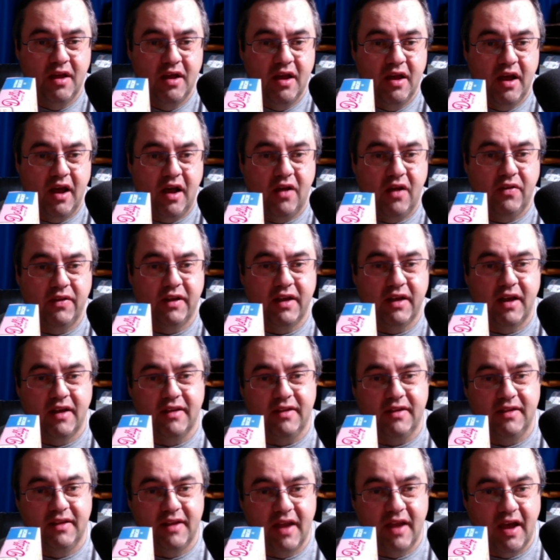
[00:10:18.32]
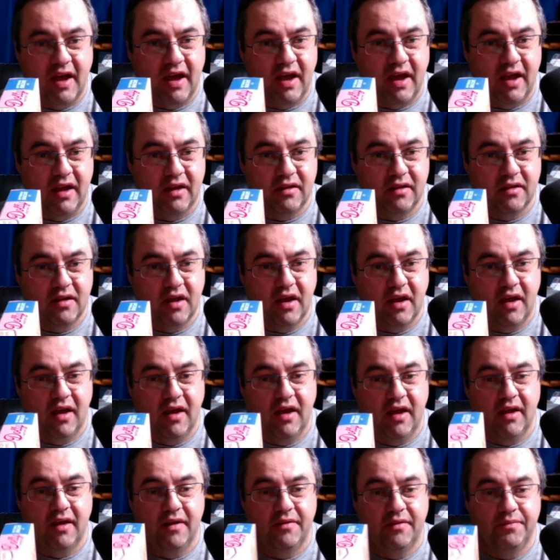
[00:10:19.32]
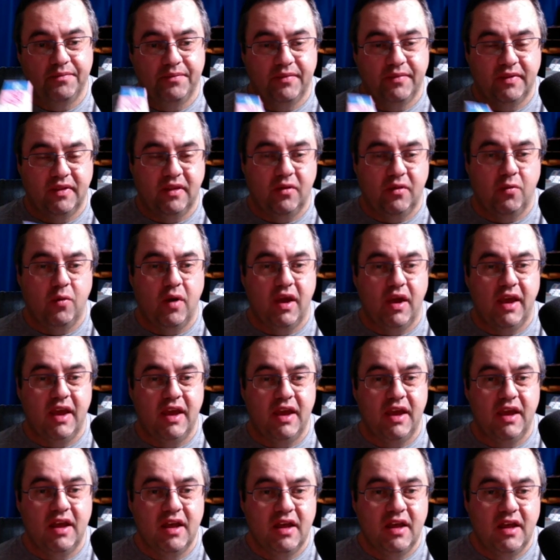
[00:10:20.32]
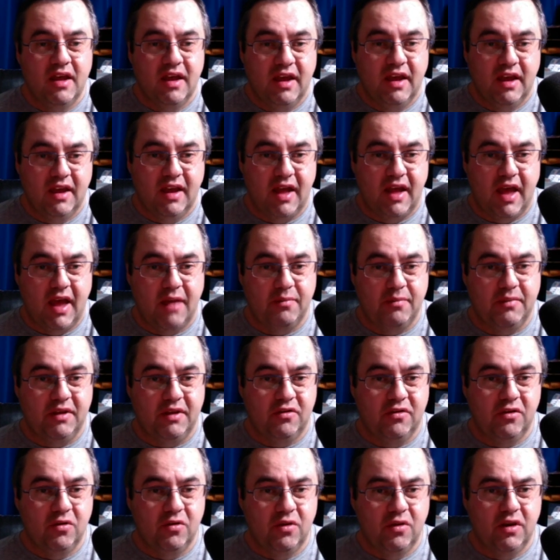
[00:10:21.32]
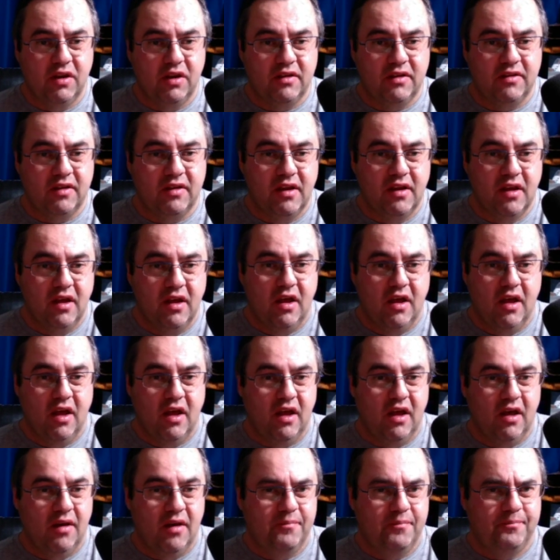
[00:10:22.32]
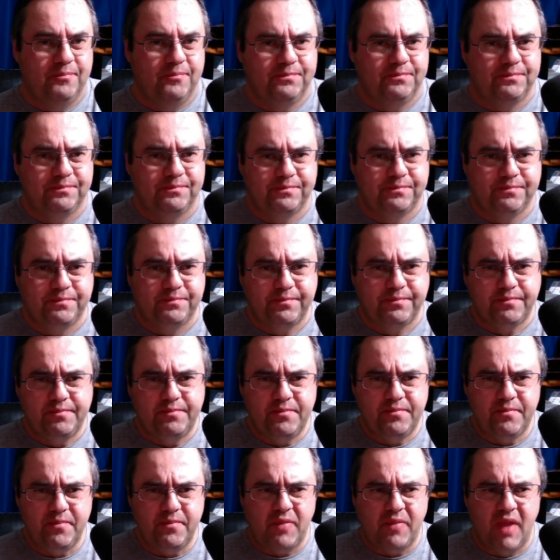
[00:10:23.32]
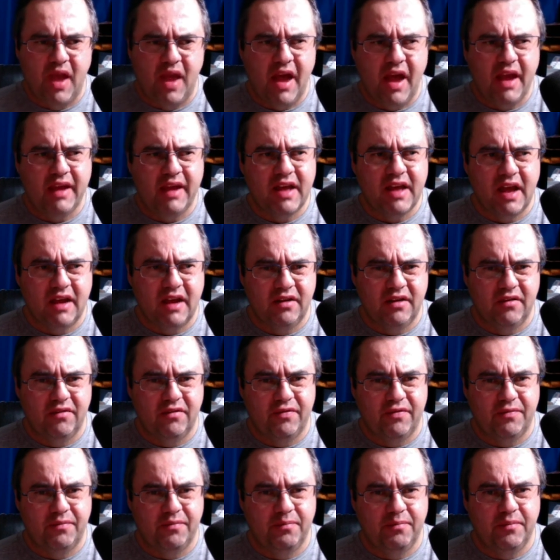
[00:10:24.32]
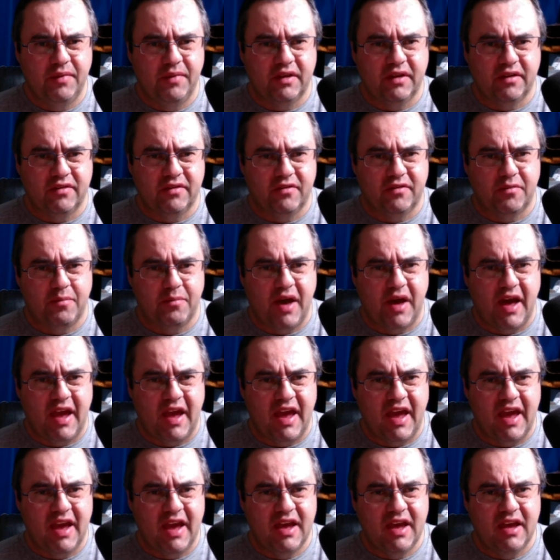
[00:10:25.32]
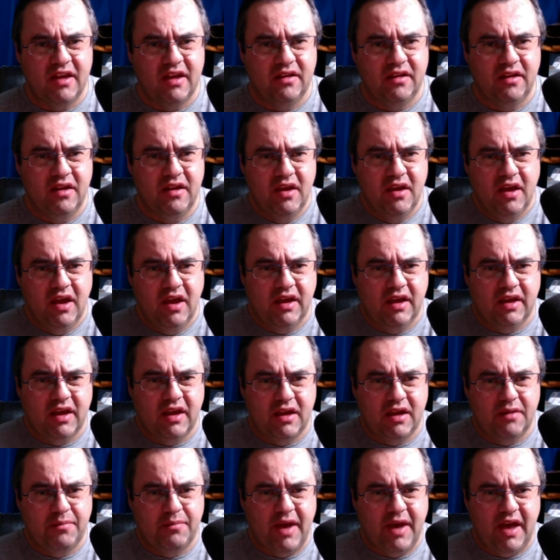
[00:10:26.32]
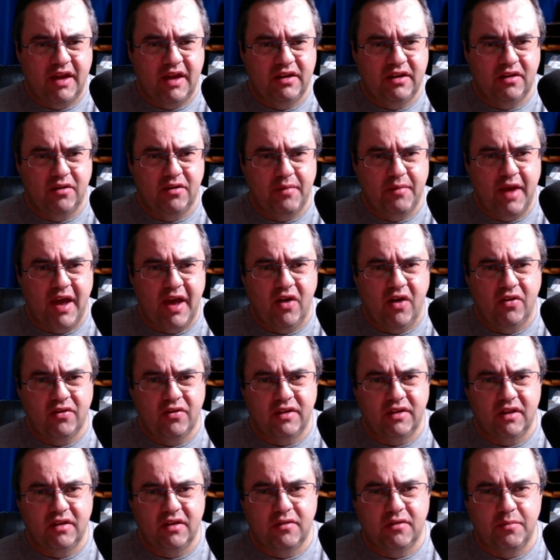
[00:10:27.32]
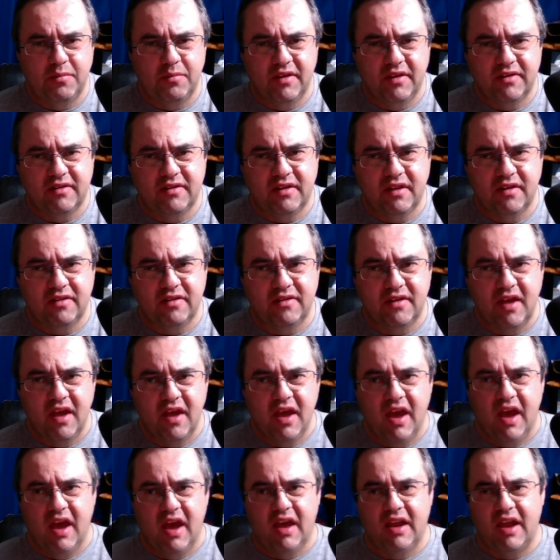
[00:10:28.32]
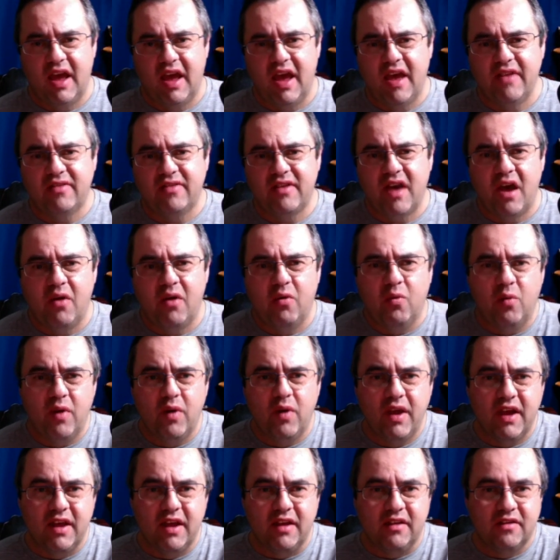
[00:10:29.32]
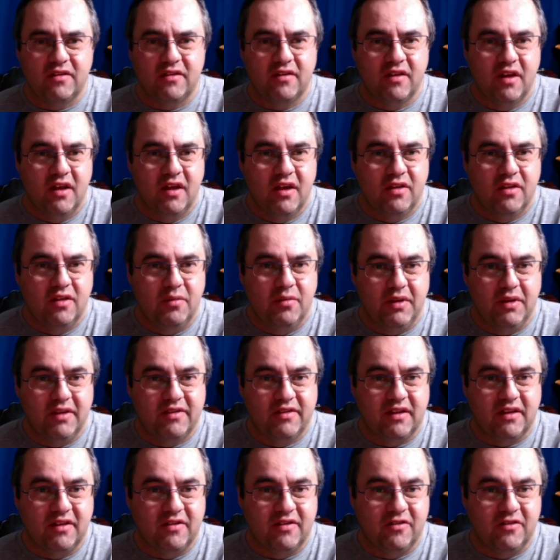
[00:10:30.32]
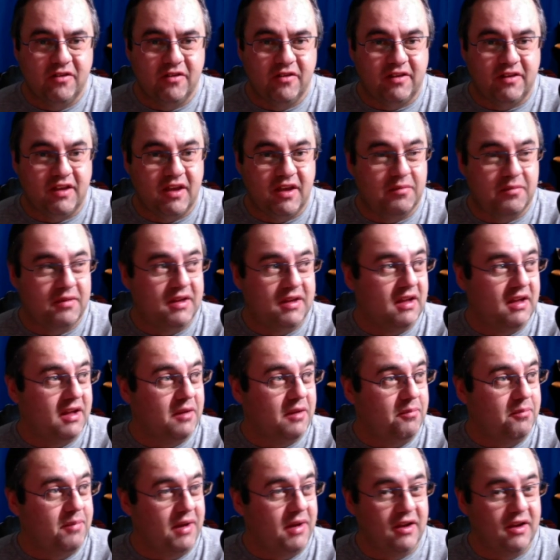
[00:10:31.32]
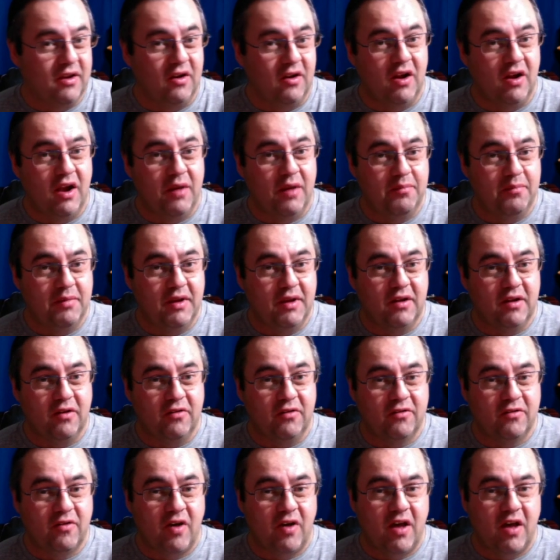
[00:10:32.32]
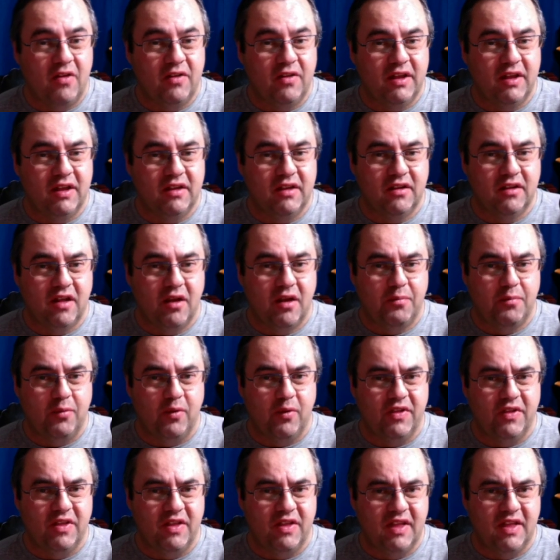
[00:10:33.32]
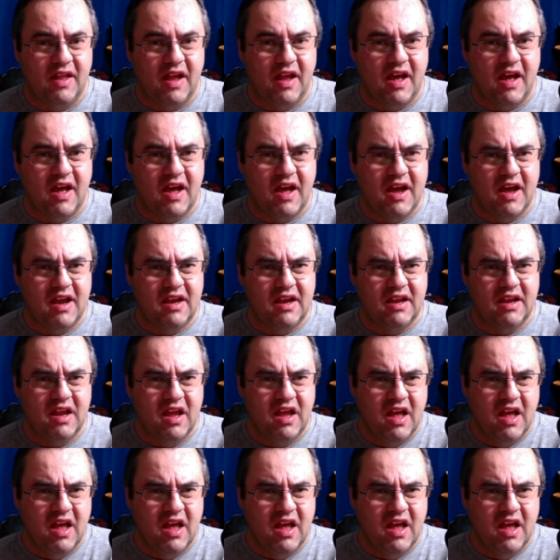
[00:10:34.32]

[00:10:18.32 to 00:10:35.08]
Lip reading: I only got 9. The way it had me do it, I kind of mixed by hand and kind of patted them out into biscuits. And as I went, the biscuits just kept getting bigger and bigger. So I only ended up with 9.